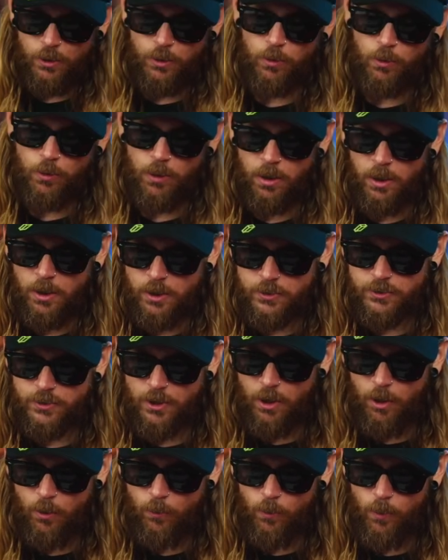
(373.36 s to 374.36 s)
Cool.
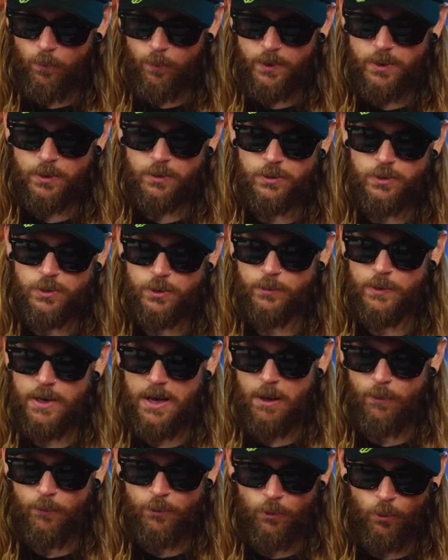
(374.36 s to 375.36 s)
So what we could do
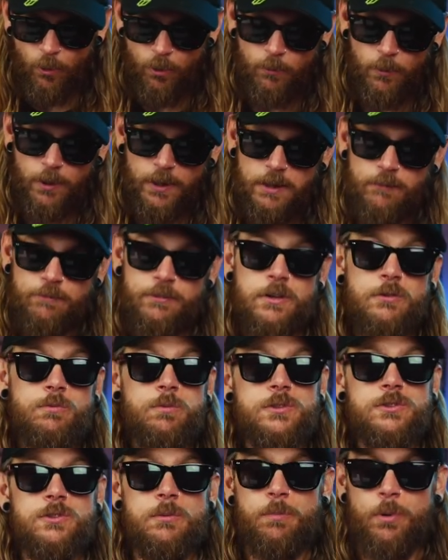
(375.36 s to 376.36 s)
now normally, if this
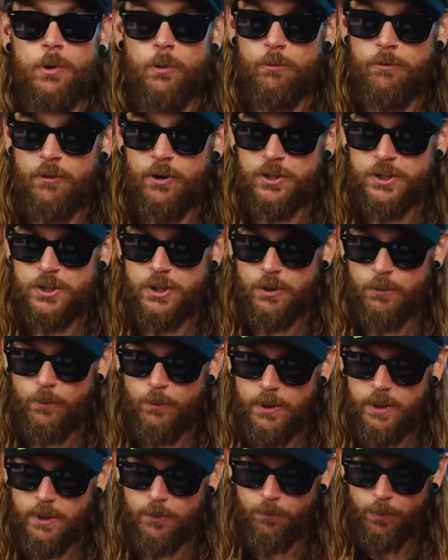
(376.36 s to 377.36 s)
was the pro version,
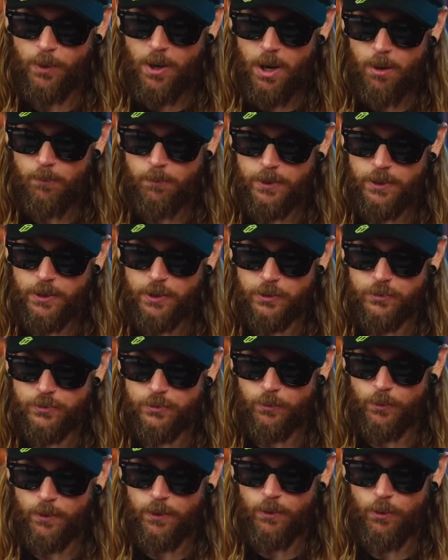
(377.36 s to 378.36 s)
we can probably use,
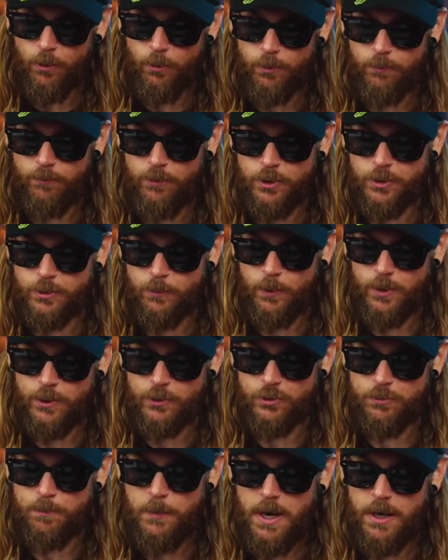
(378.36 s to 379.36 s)
or older version, we can
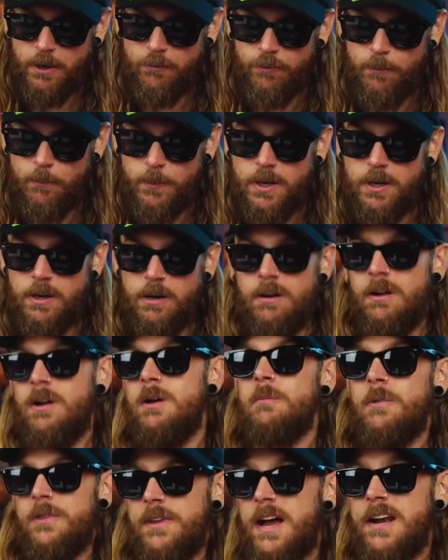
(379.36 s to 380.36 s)
spider from here.
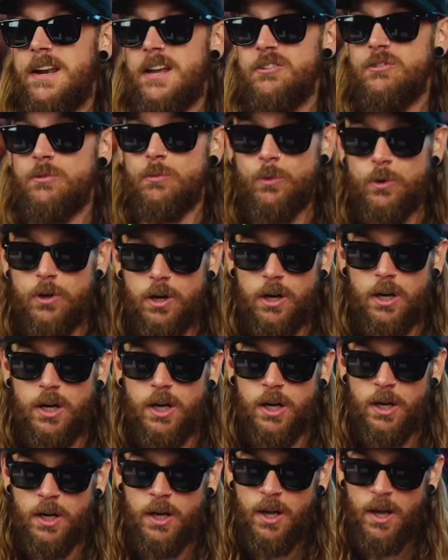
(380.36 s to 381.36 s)
That doesn't
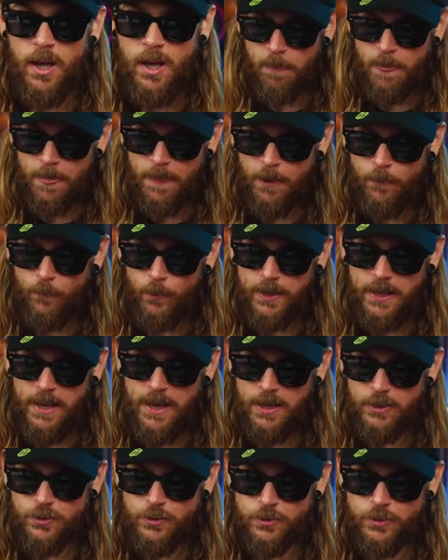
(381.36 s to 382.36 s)
work. We
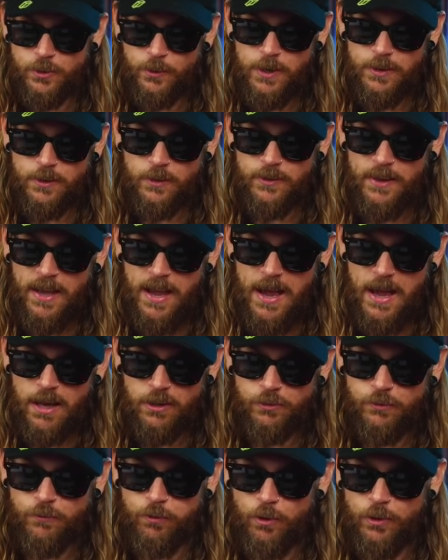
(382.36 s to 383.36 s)
can't just create a
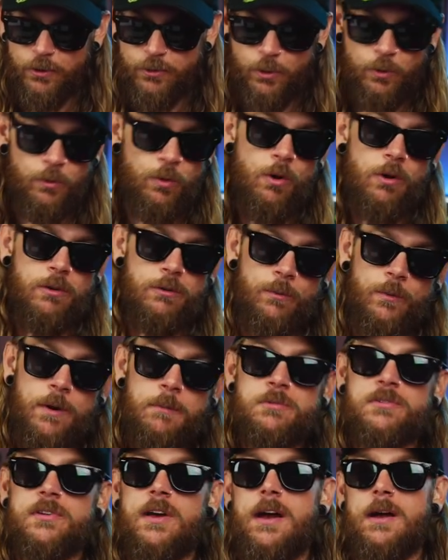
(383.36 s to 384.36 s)
task for us to crawl the
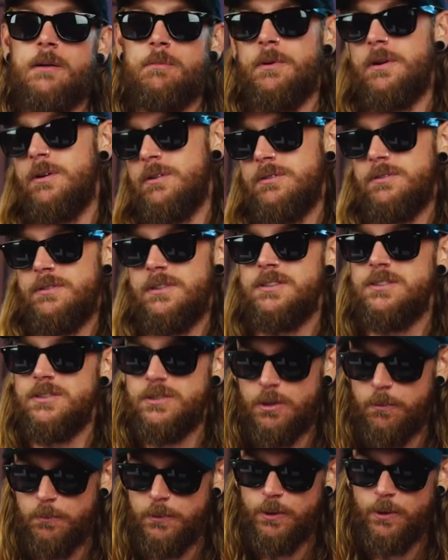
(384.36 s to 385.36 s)
website because this is
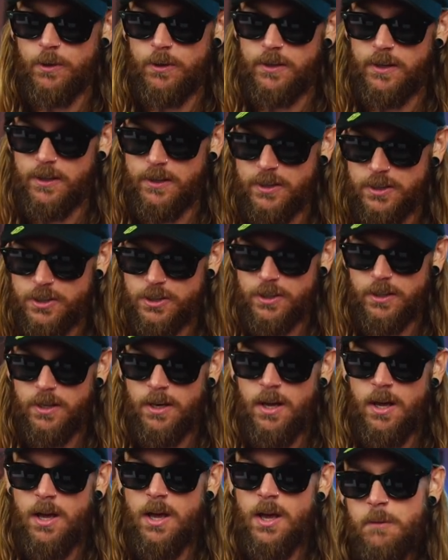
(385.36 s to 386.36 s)
community edition.
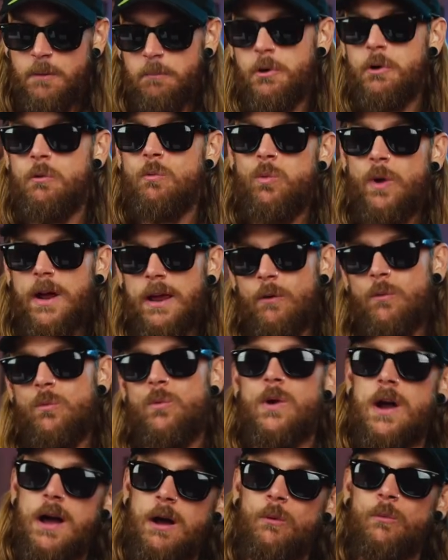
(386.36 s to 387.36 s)
But a way
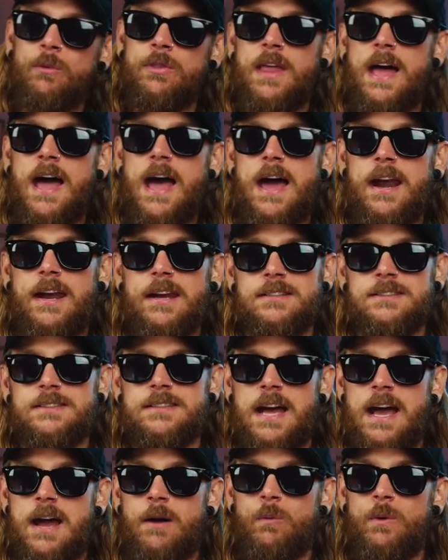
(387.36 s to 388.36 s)
around that is
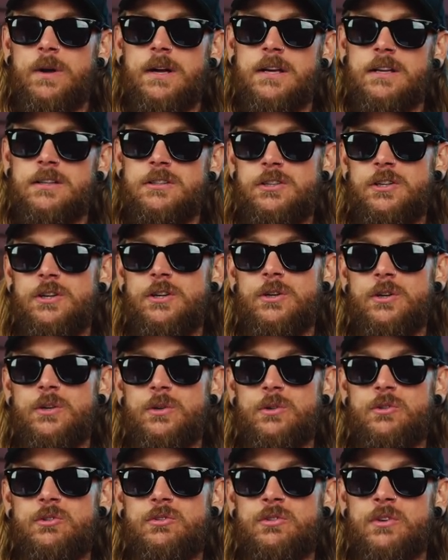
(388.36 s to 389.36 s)
that we can
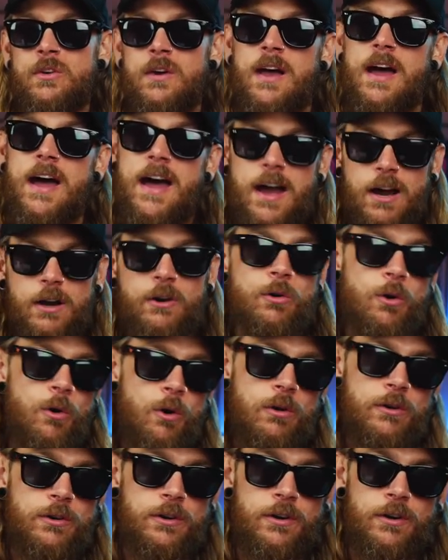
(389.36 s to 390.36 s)
use
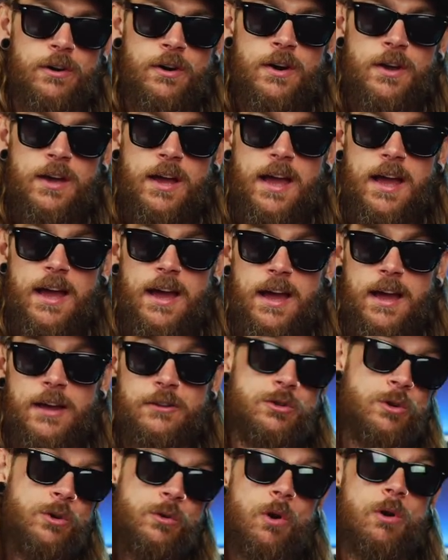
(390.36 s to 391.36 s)
Hackcrawler uh,
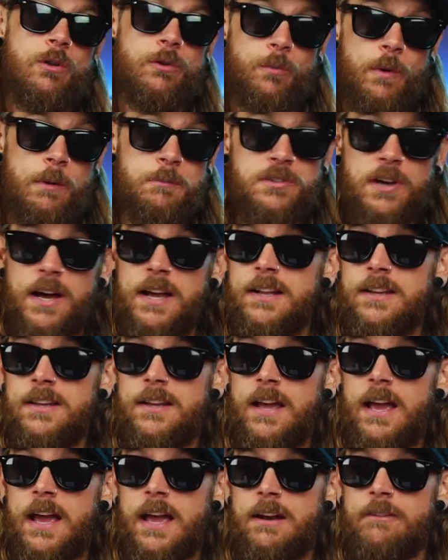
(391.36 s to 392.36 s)
to crawl the website
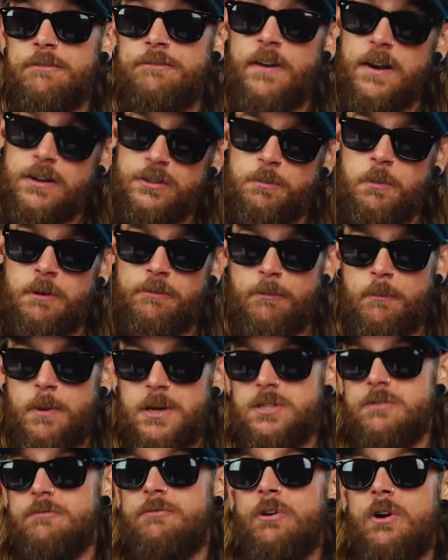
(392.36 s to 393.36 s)
and find some
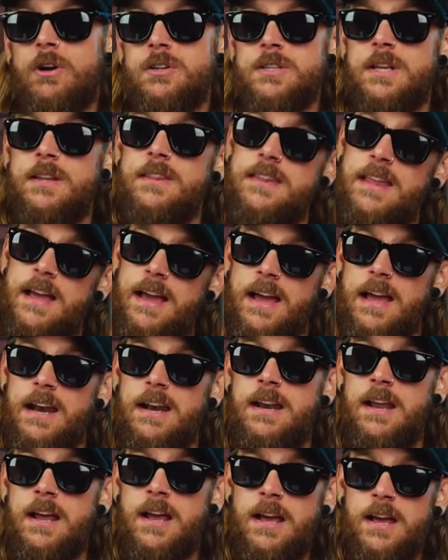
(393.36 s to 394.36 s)
information for us, and
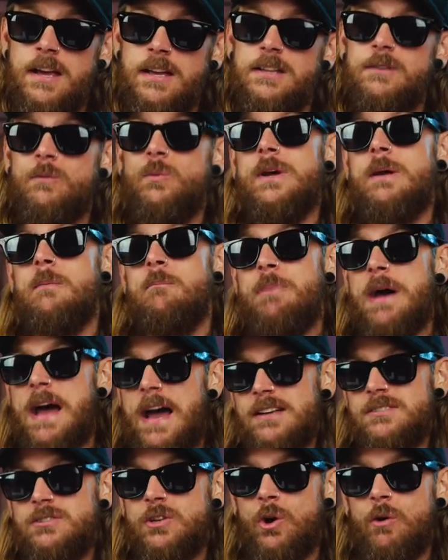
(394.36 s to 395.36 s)
then we can
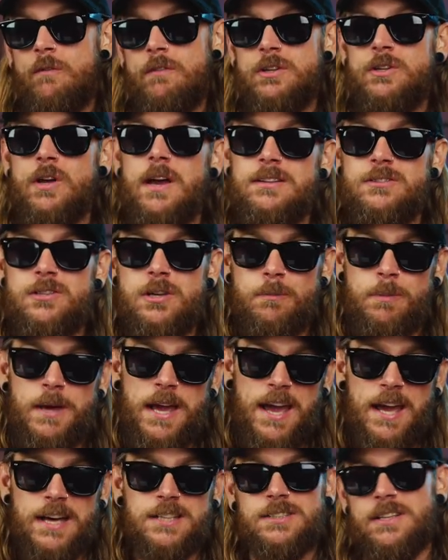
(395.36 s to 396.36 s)
pass it over to
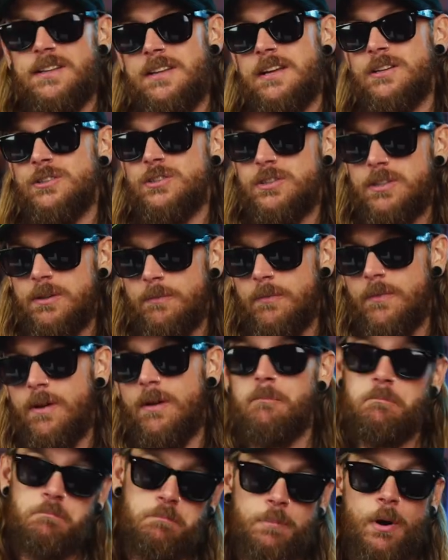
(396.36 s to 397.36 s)
HTTPX and just
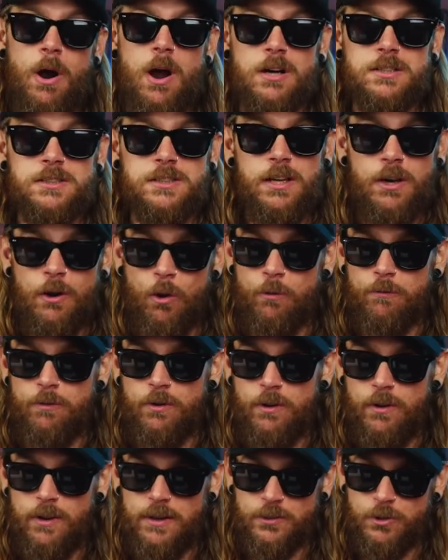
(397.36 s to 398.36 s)
proxy it
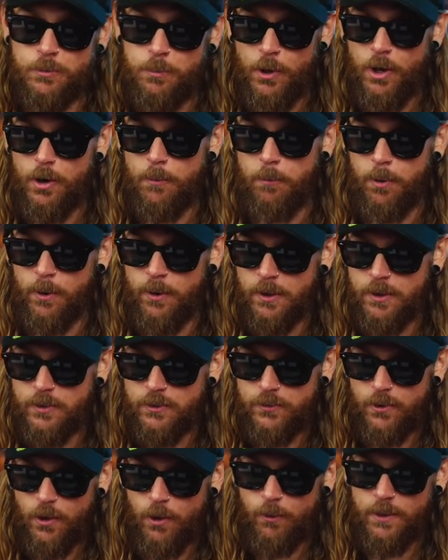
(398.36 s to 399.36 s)
over into Burp.
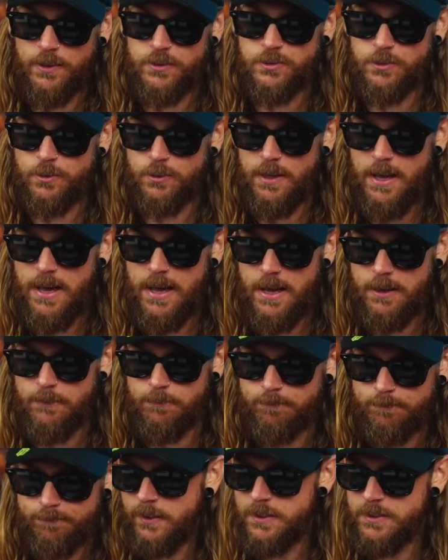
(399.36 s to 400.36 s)
So let's do that.
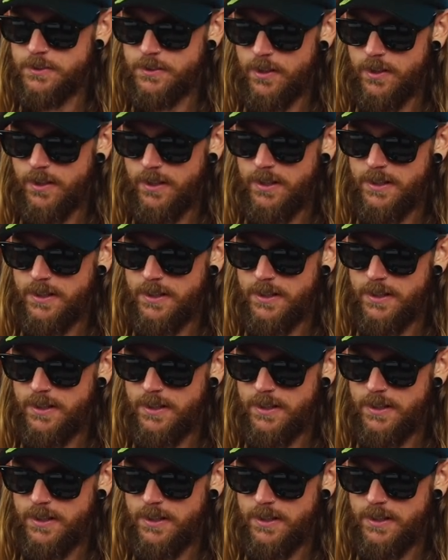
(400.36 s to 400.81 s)
This is an